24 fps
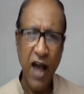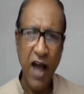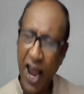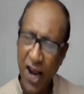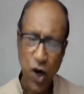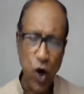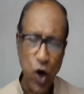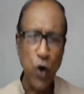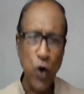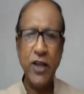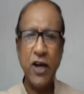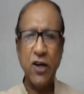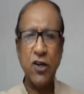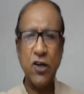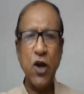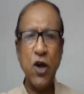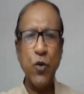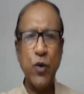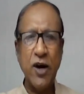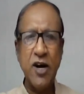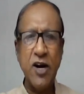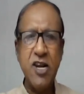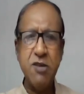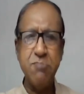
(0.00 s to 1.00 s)
I know that
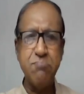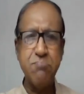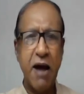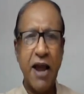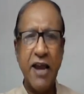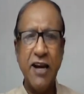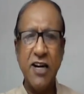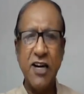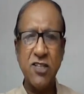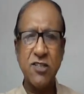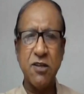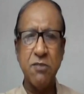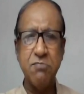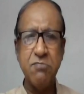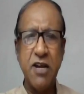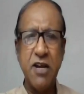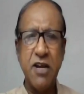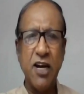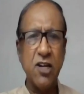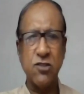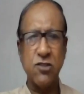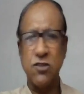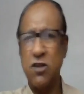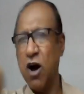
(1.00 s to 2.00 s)
you are only minor
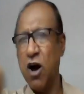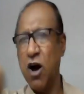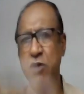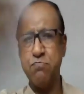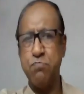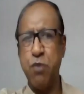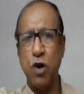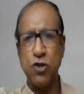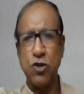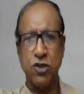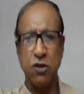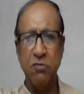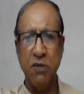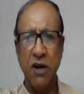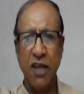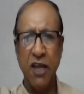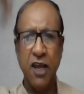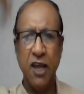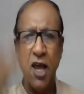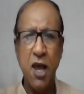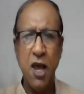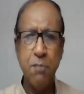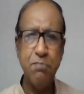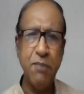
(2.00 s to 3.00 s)
seminaries or
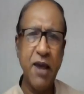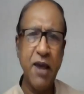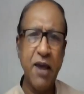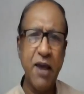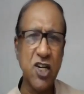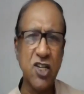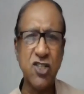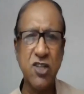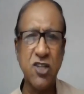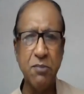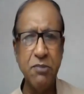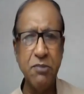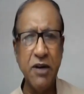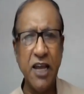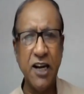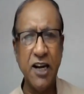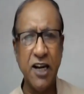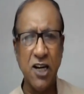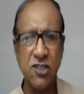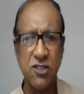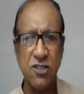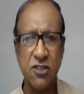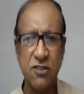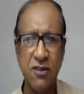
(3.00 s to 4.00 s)
possibly major
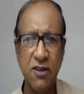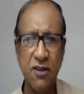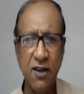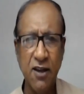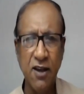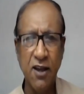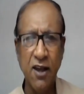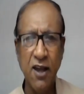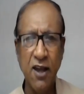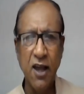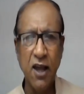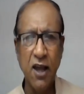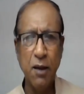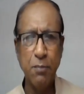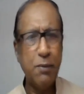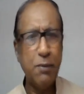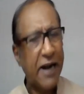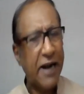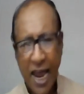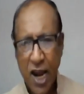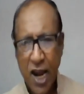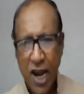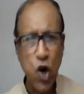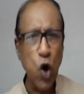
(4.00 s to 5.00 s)
seminarians.
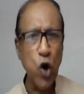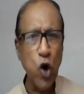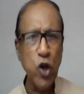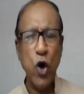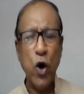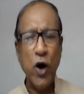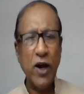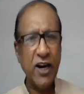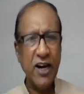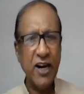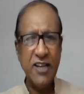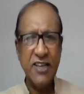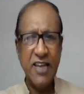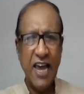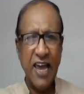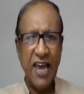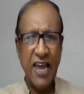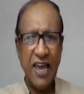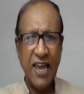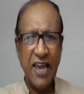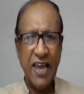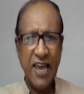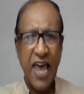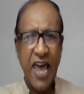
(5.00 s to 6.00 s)
But I know you are in
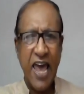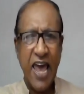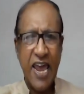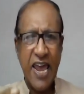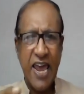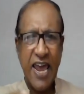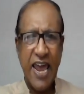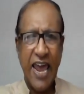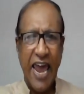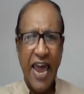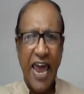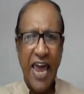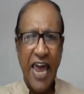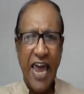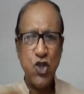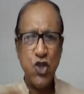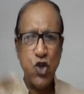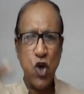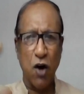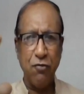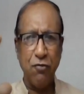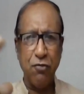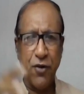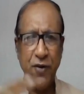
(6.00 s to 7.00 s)
the young
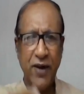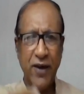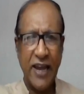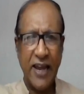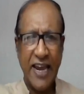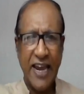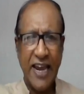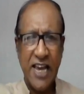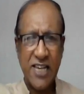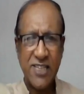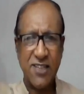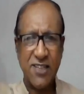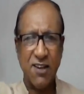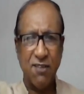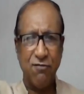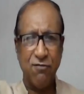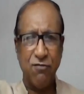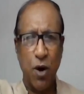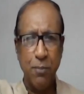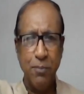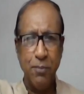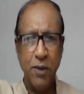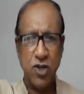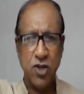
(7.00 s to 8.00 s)
age of your years of
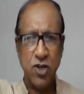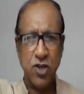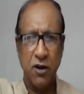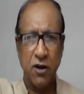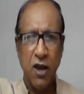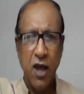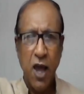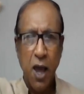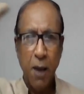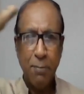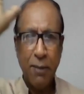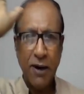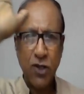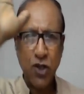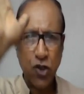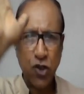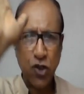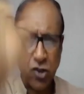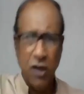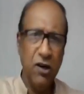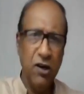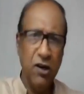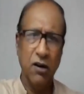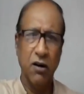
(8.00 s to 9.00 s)
formation. But
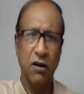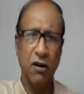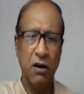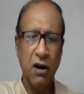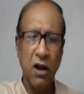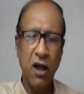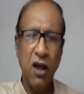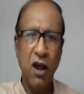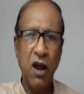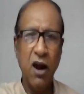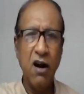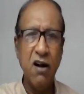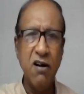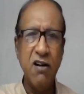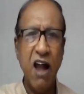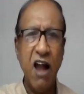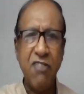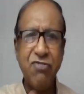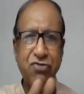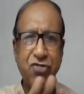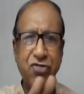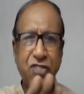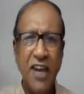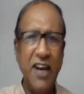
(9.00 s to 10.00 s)
still,
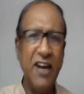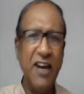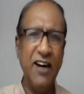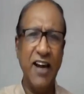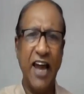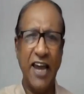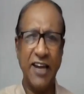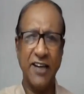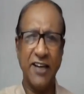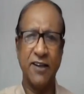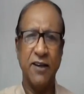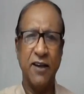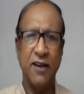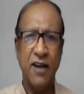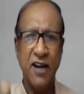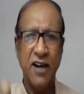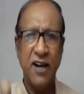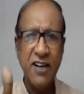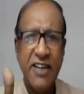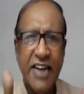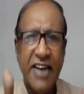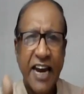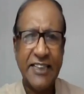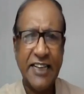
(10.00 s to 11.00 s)
nothing like
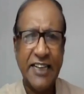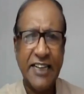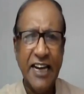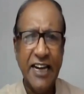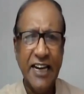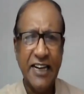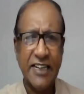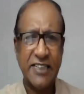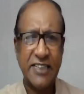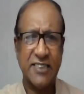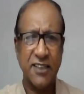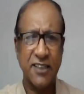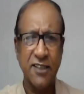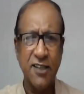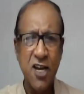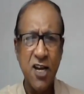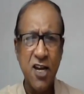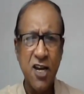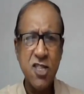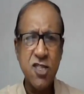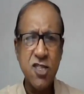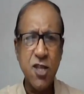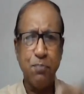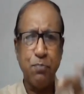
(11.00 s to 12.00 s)
getting it,
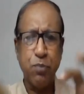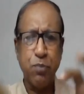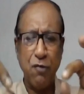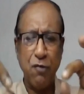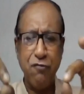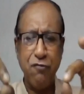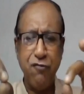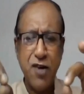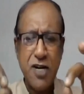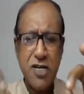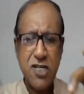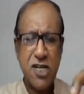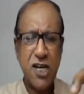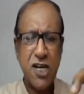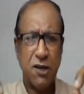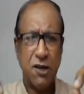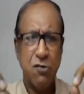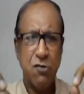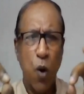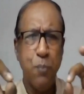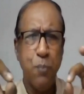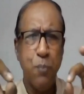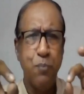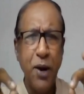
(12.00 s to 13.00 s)
the
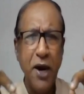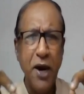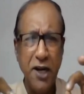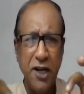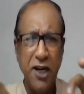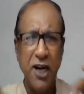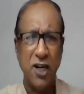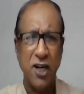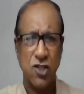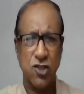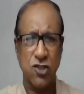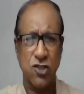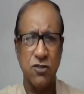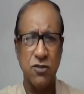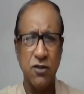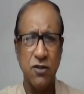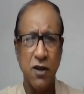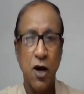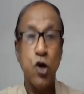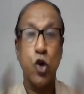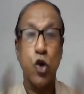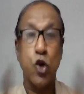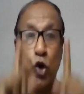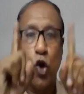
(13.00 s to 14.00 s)
prophetic obedience
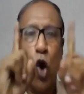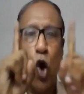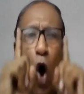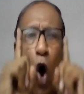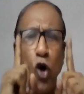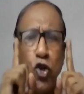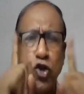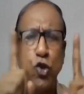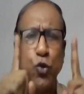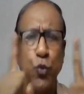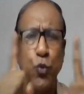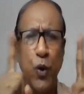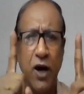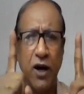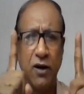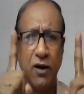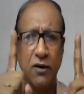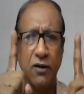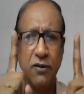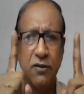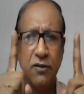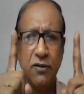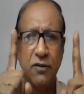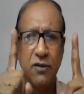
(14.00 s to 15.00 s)
to God's
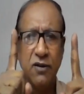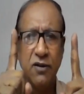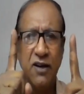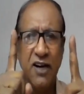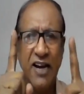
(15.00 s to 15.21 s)
will,